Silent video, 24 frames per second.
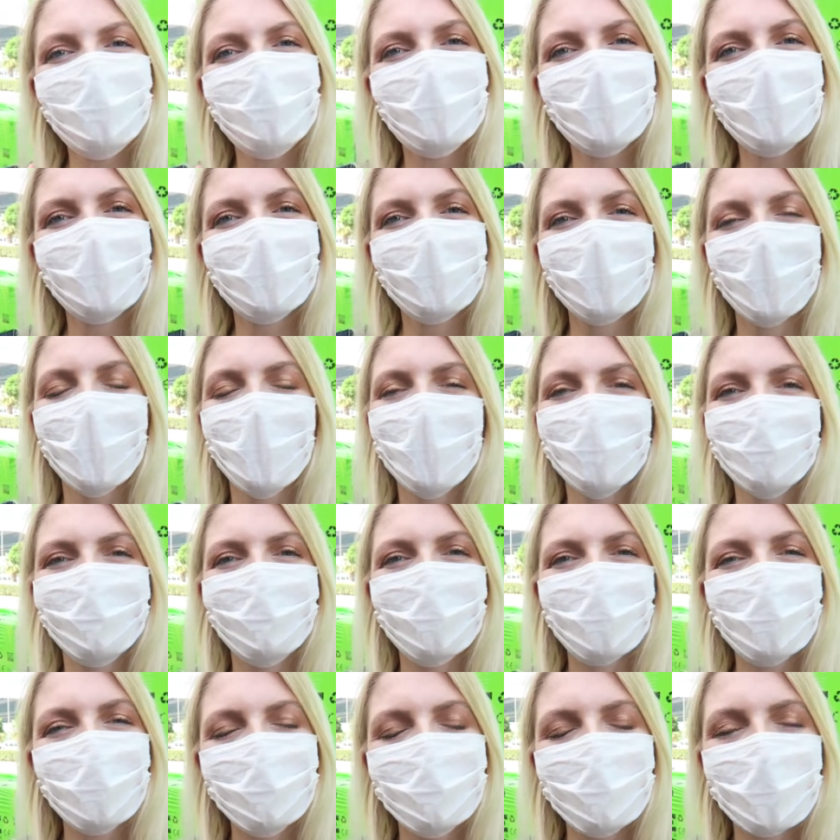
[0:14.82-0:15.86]
everyone, and
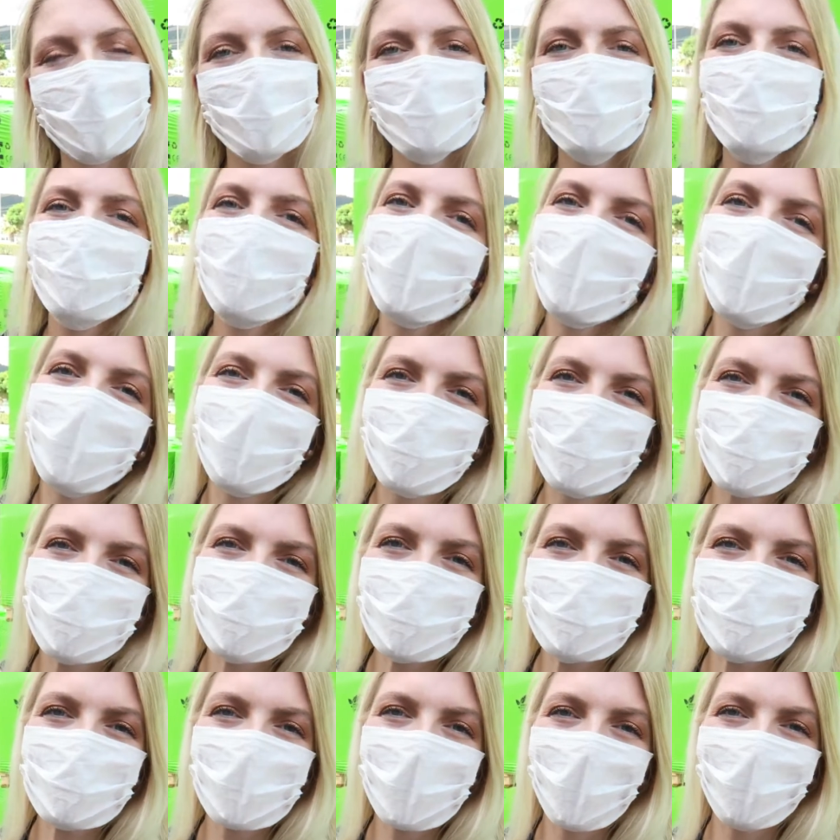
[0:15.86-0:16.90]
welcome back to my
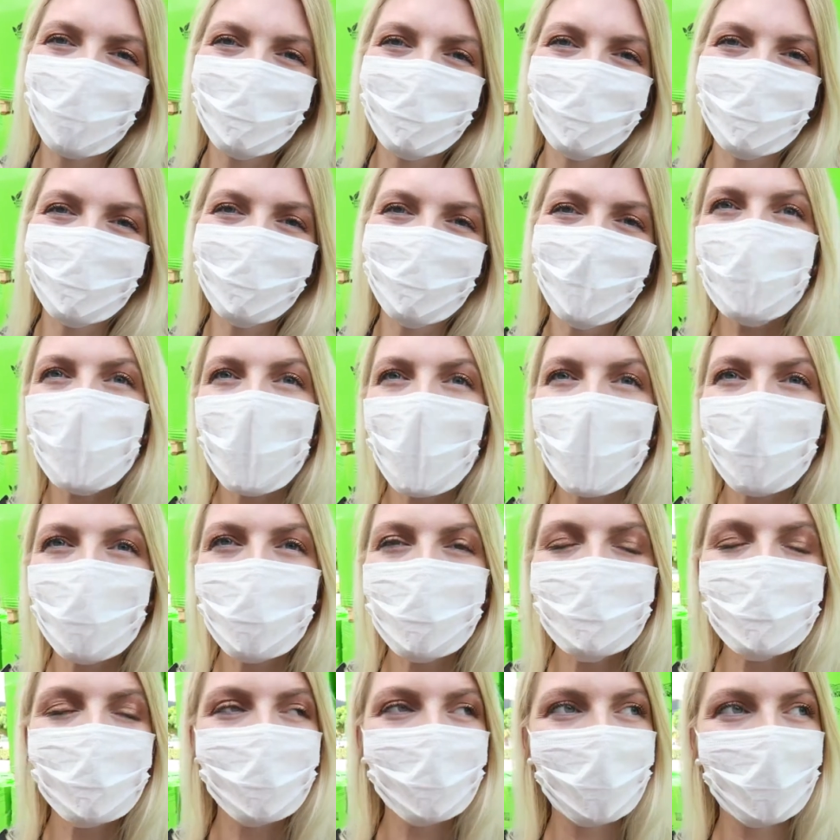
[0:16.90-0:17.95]
YouTube channel. So I
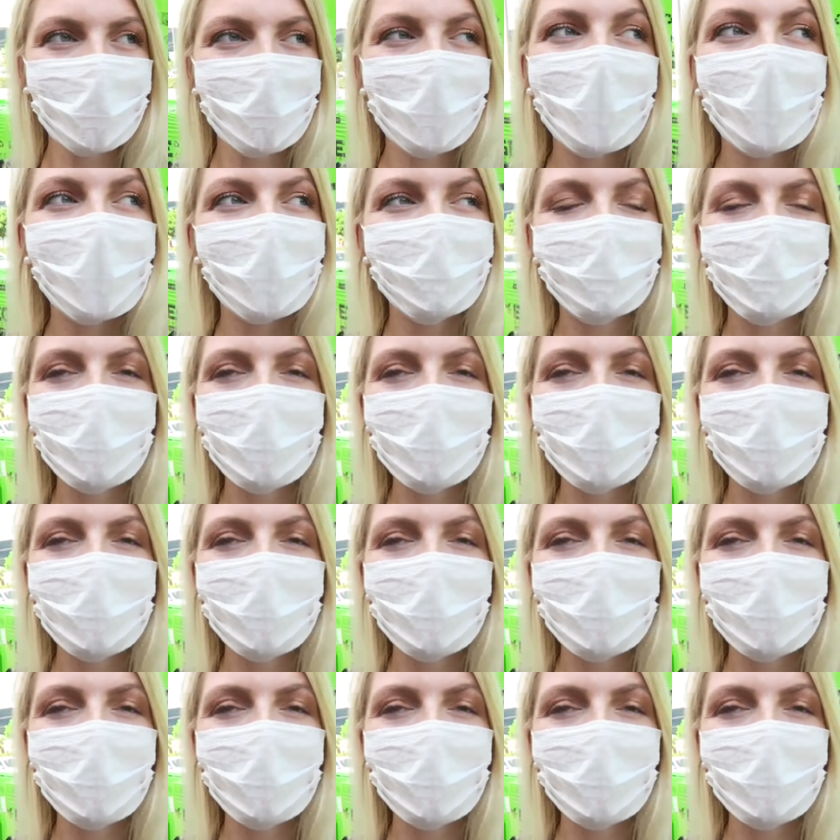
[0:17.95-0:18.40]
hope you can hear